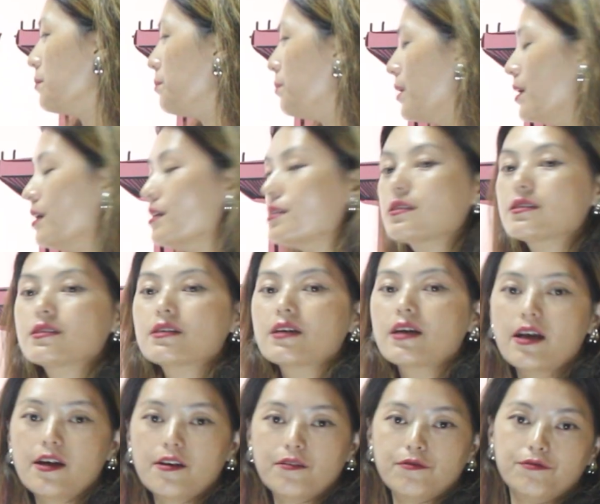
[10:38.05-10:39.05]
the bus
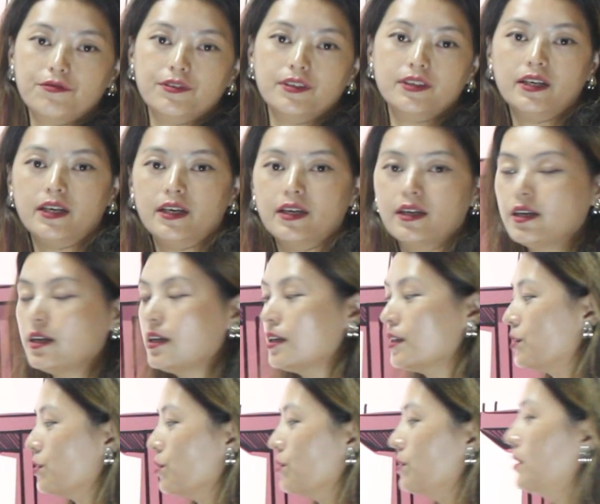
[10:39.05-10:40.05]
every day.
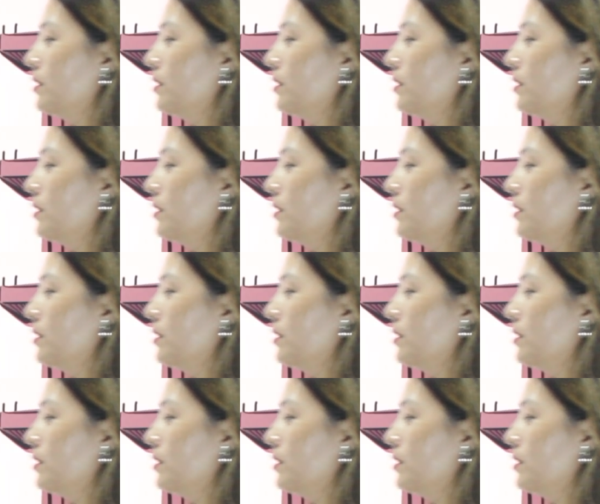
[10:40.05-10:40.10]
So